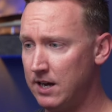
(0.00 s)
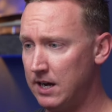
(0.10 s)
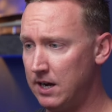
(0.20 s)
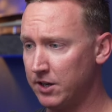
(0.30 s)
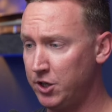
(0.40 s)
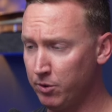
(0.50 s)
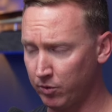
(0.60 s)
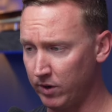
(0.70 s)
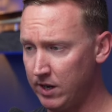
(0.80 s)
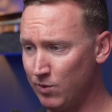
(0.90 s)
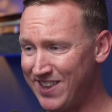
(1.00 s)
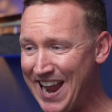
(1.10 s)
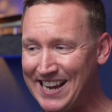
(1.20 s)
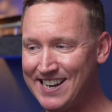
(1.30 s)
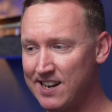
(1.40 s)
uh, Q3 with
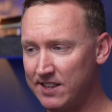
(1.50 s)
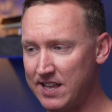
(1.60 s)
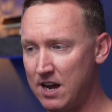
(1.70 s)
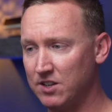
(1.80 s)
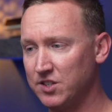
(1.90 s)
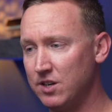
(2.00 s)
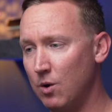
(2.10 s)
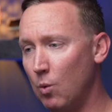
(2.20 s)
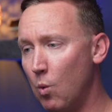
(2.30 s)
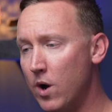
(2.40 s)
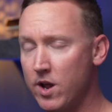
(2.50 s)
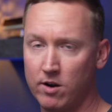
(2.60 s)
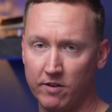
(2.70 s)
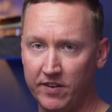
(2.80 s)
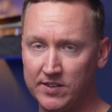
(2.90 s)

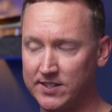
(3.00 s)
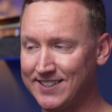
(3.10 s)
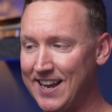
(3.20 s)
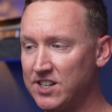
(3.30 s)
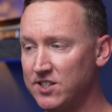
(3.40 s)
89,156 agents.